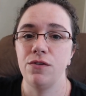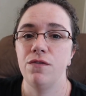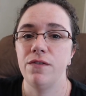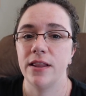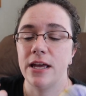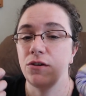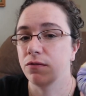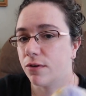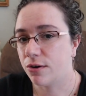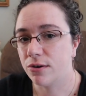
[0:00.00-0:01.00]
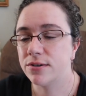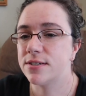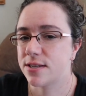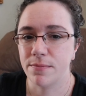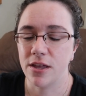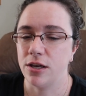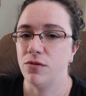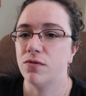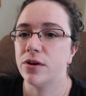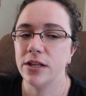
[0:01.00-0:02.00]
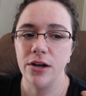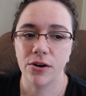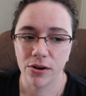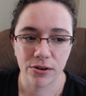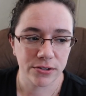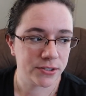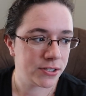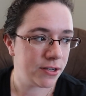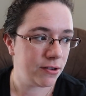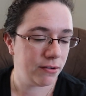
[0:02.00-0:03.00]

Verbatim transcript: If you feel like you've earned something, you've really earned,